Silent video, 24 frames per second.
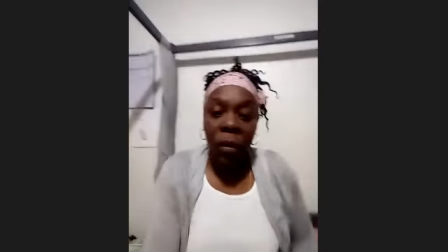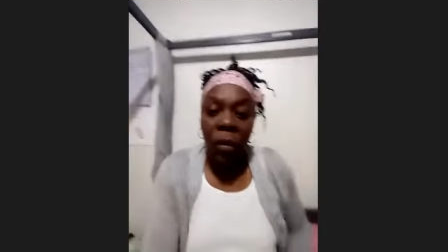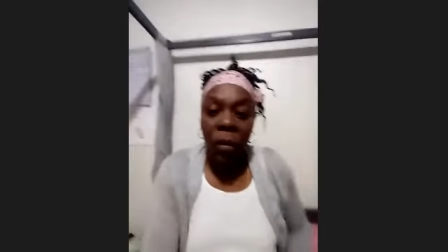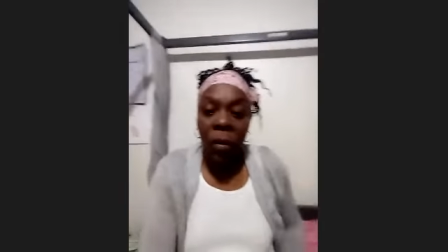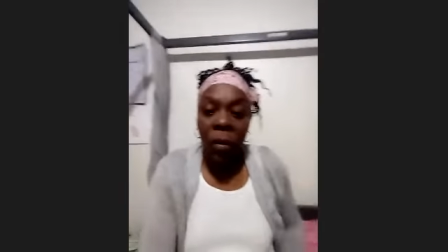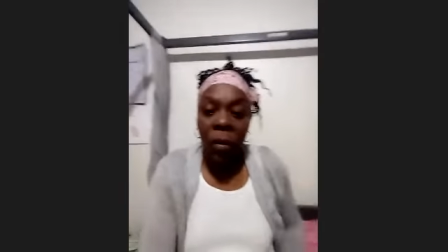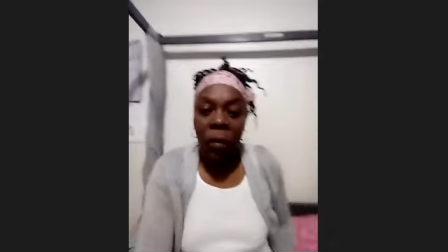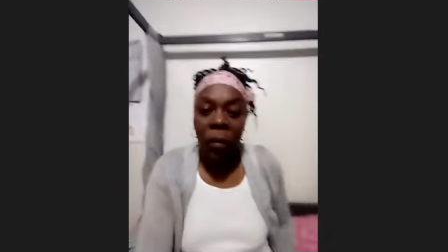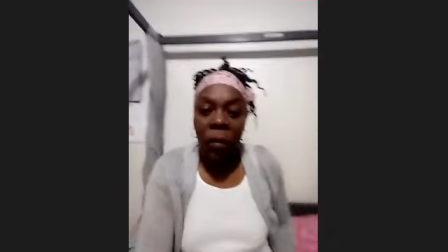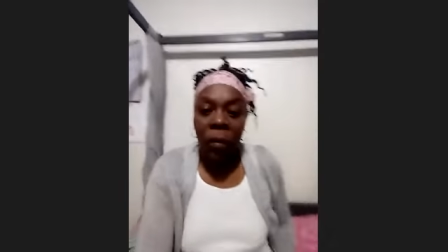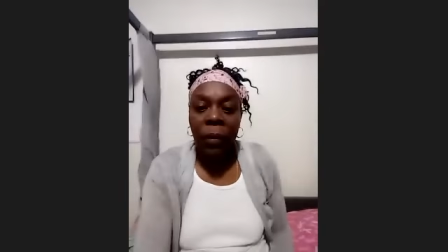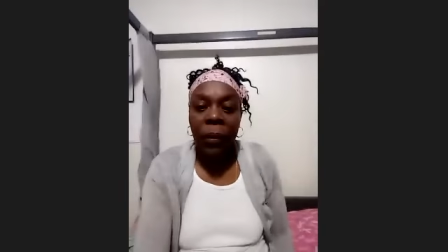
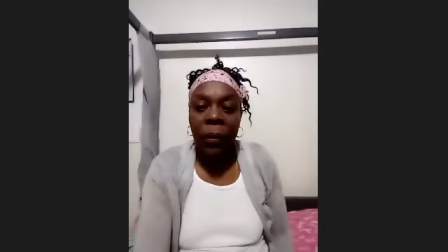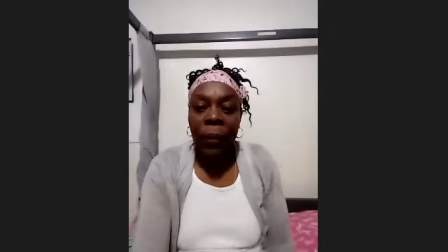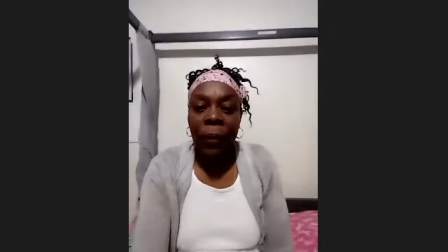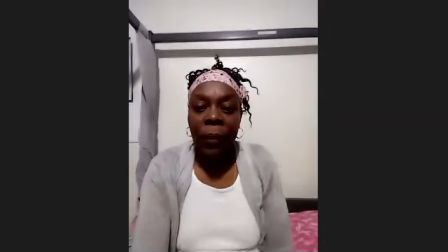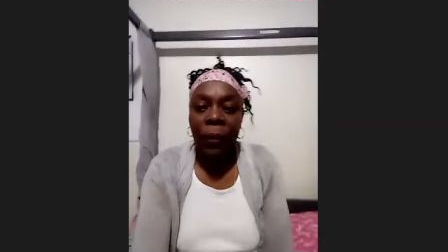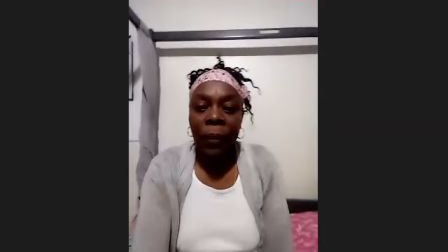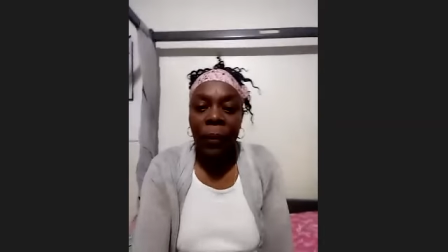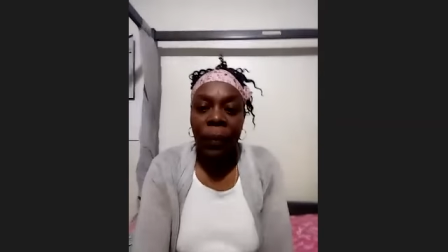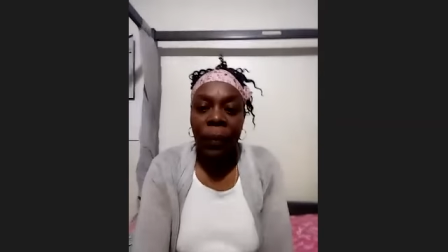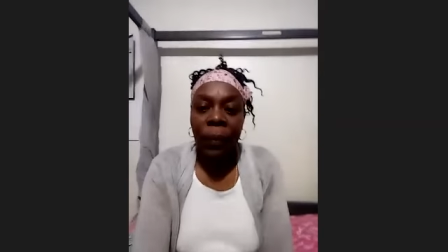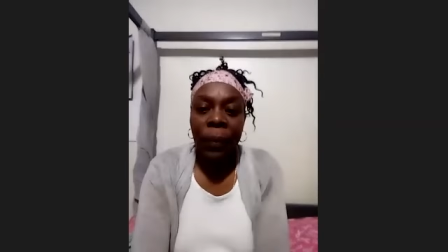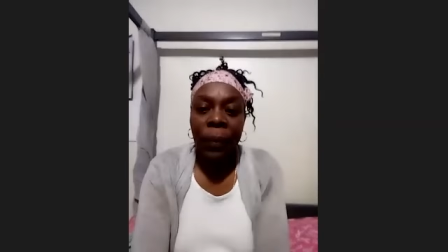
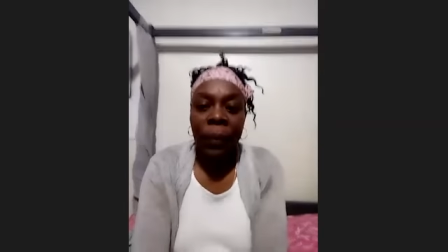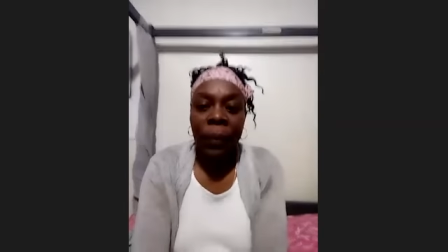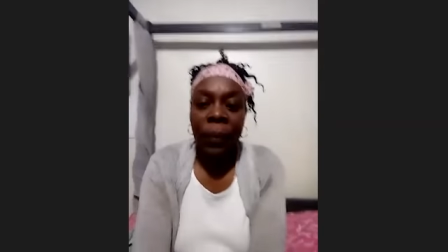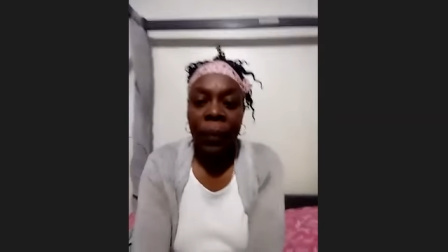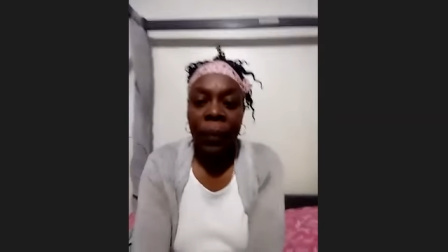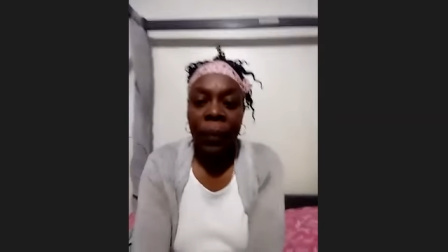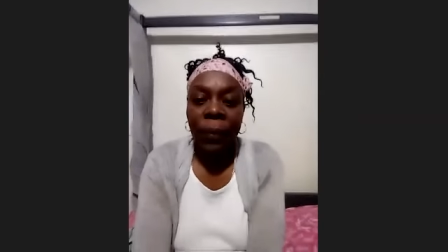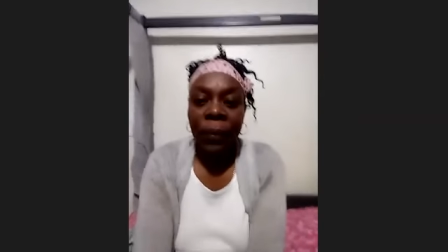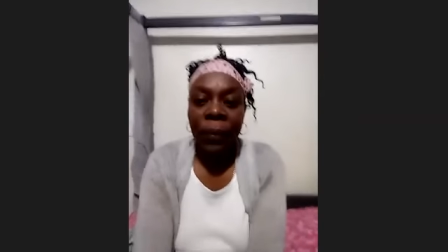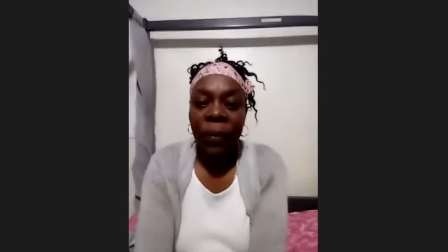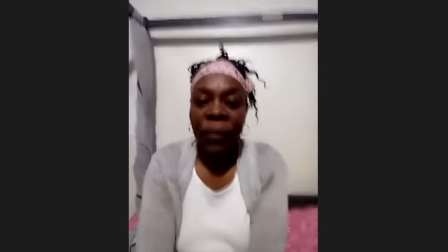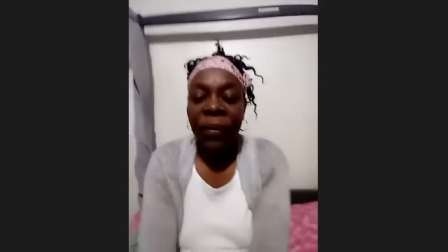fast,
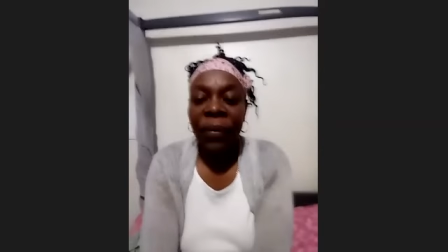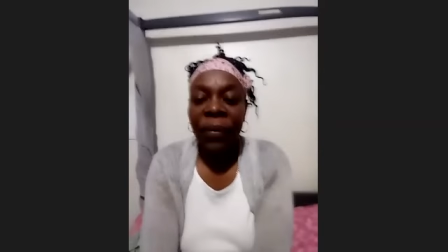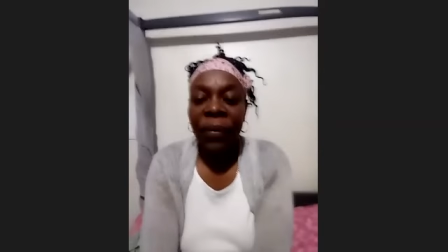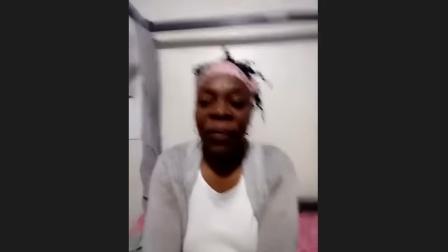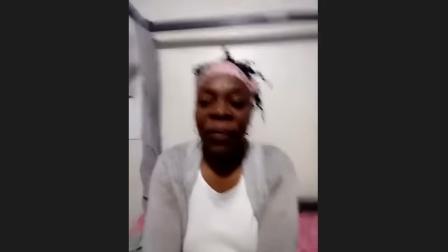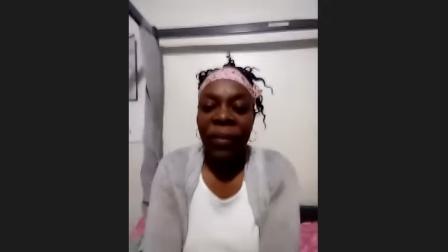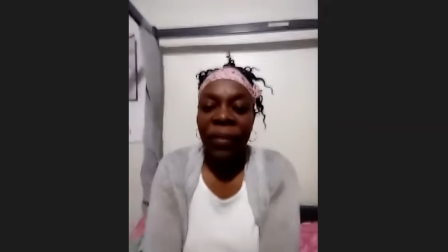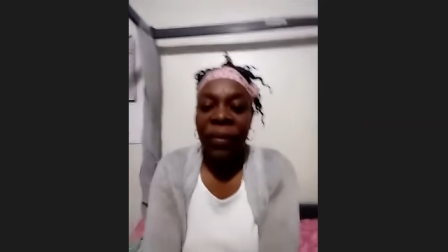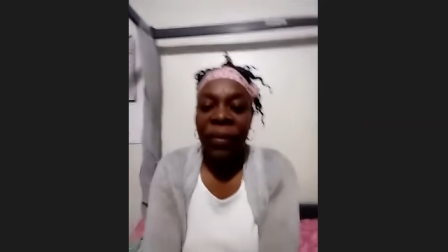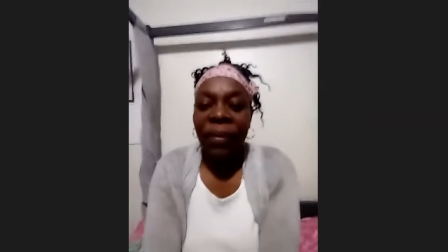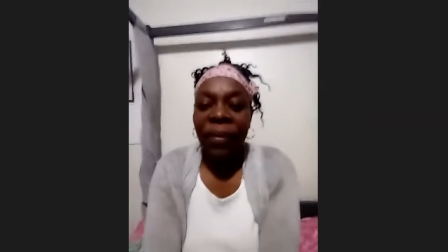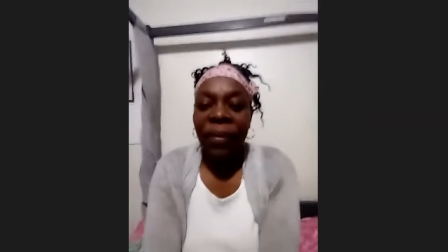at
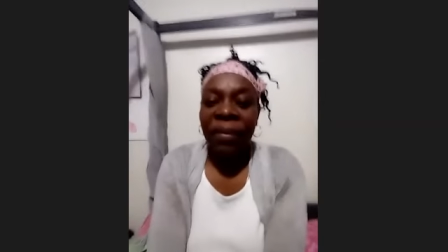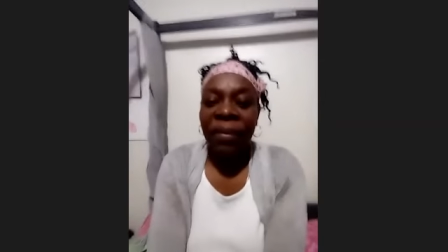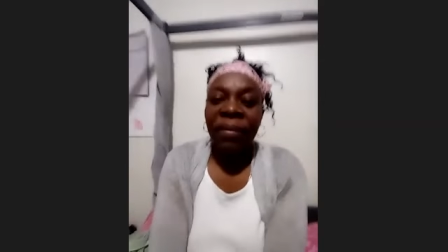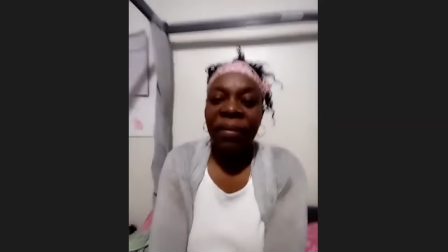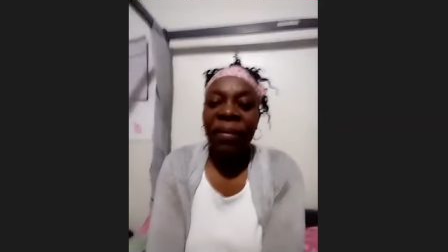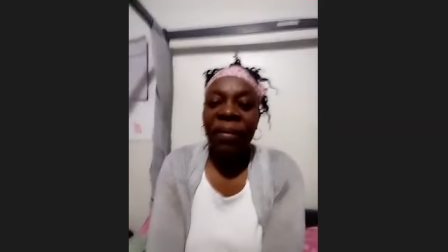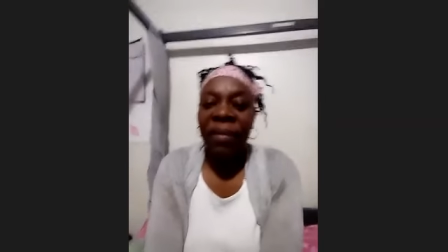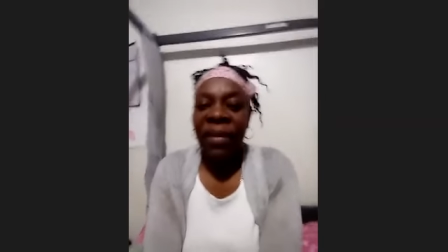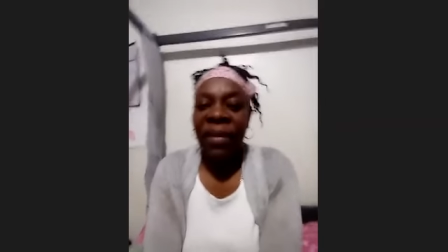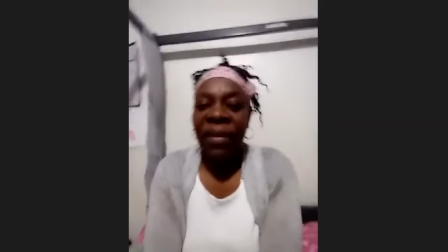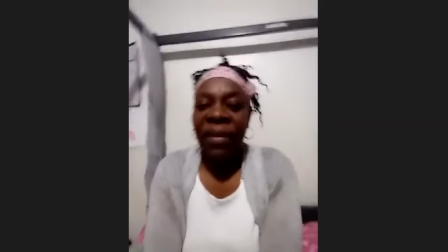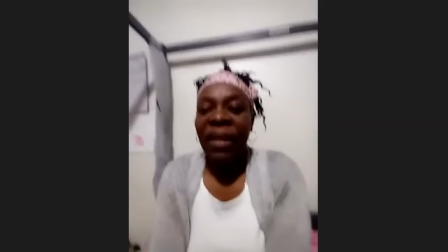whatever
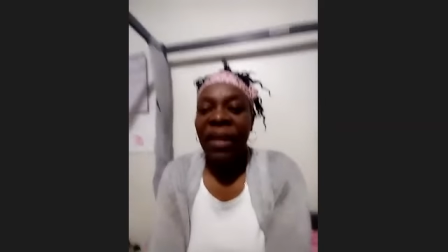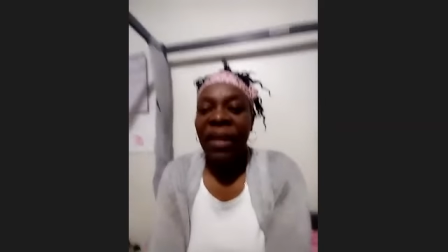pace you